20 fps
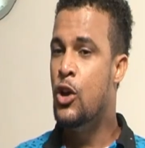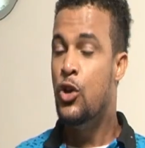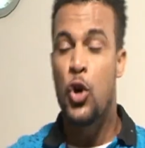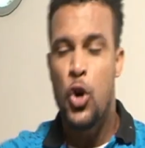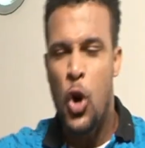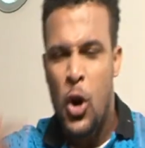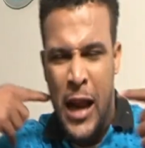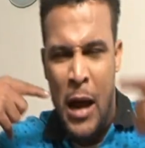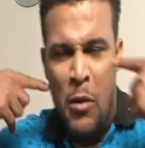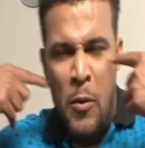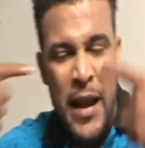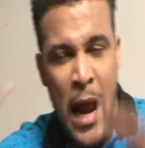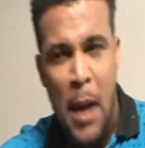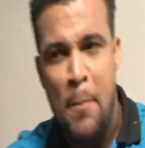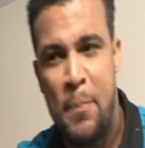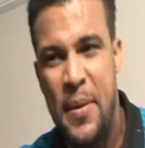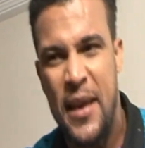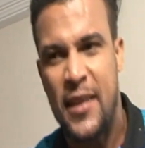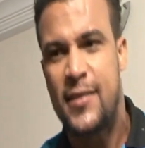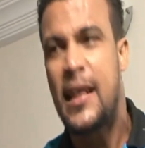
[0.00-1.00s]
You know that when
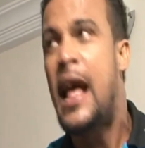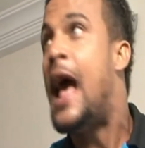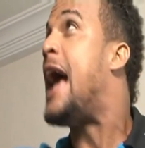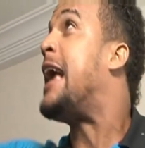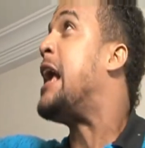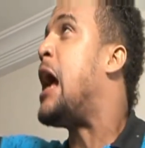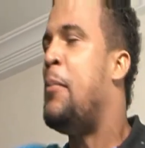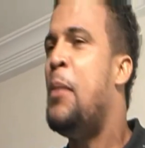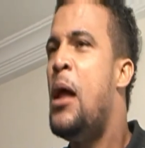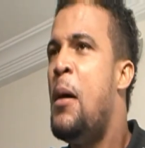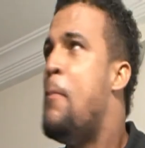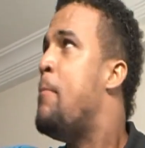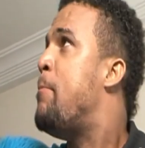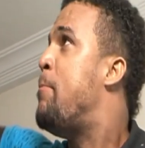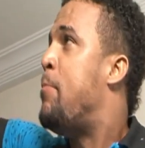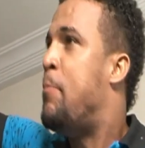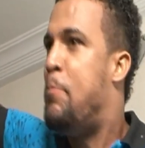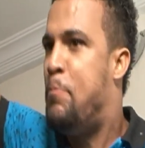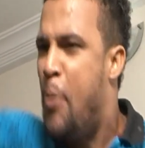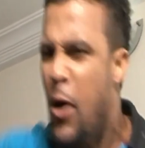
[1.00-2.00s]
I'm pissed, I can
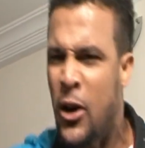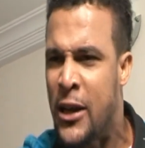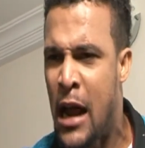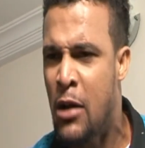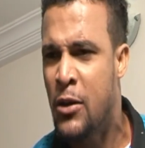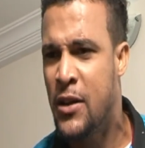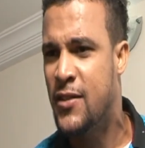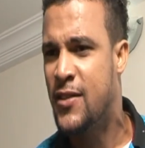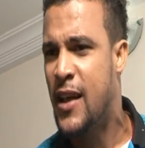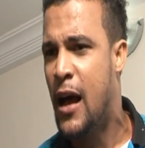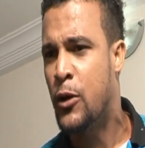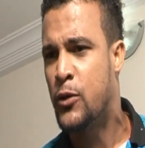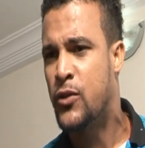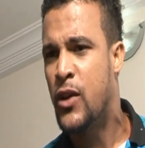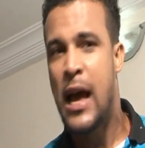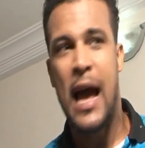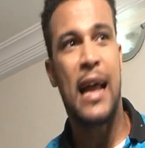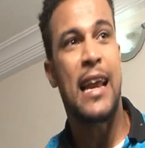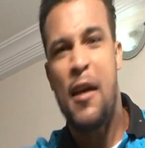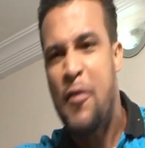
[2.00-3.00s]
burn down this house
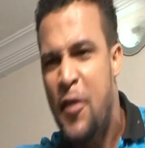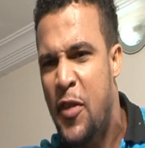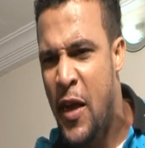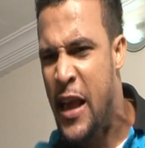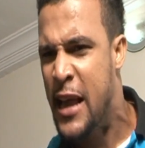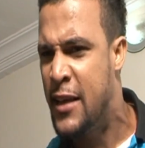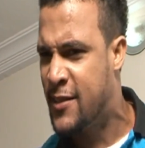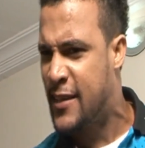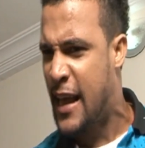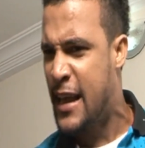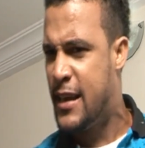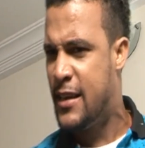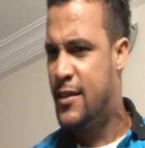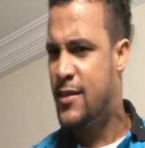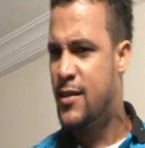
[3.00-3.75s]
and everything inside